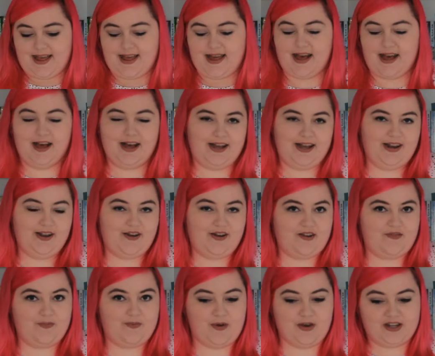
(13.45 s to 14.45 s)
a
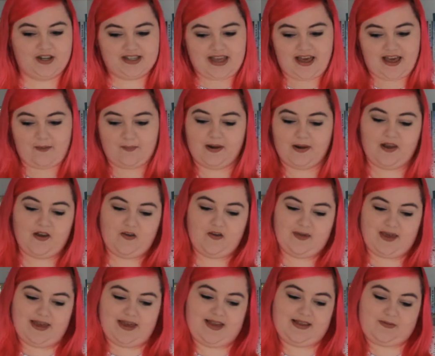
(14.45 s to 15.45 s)
lot of books. They are below
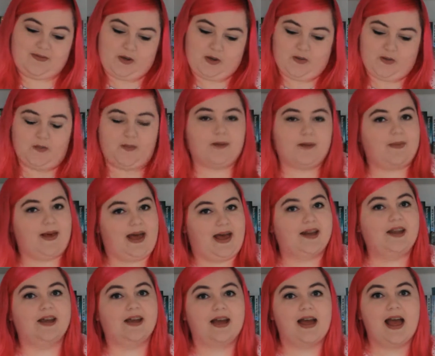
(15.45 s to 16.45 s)
me at the moment on my
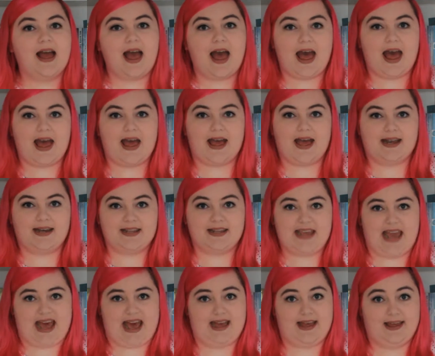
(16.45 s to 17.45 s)
bed, and
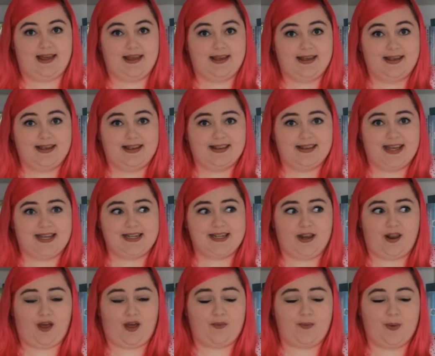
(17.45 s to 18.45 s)
yeah, there's
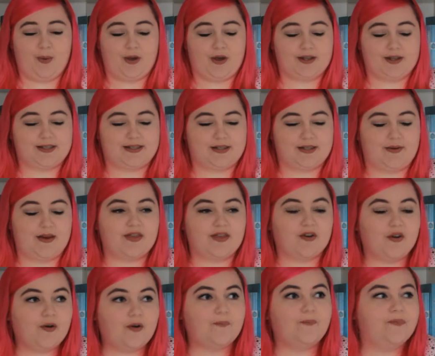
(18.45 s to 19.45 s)
a lot of books. So I
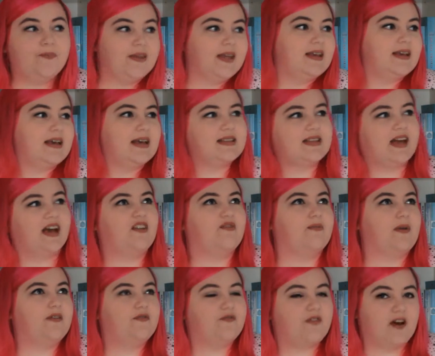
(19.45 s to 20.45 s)
thought as kind of
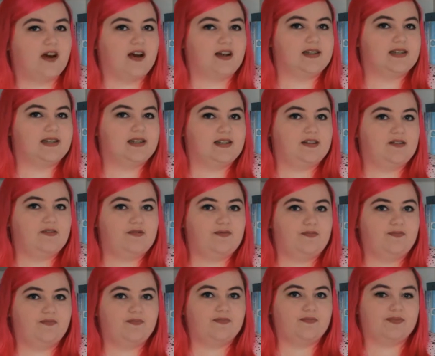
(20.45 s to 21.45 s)
my first
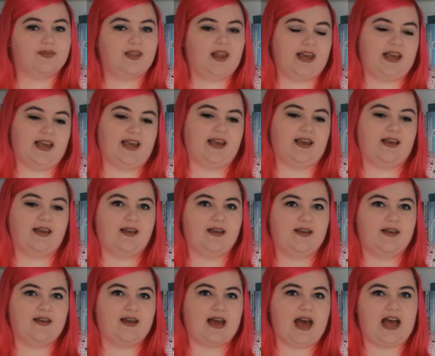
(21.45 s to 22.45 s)

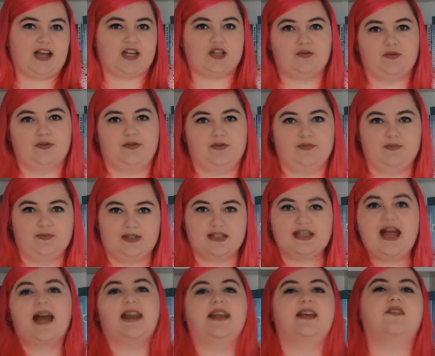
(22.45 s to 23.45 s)
actual
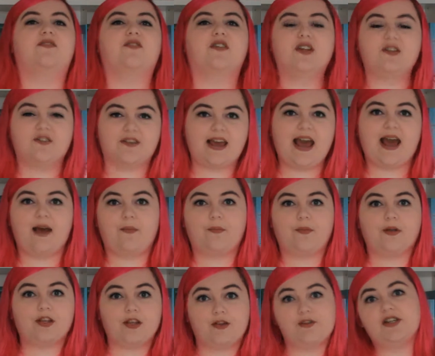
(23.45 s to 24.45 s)
standing in front of a
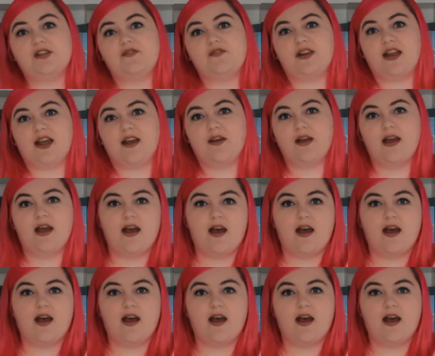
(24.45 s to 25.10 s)
camera YouTube video,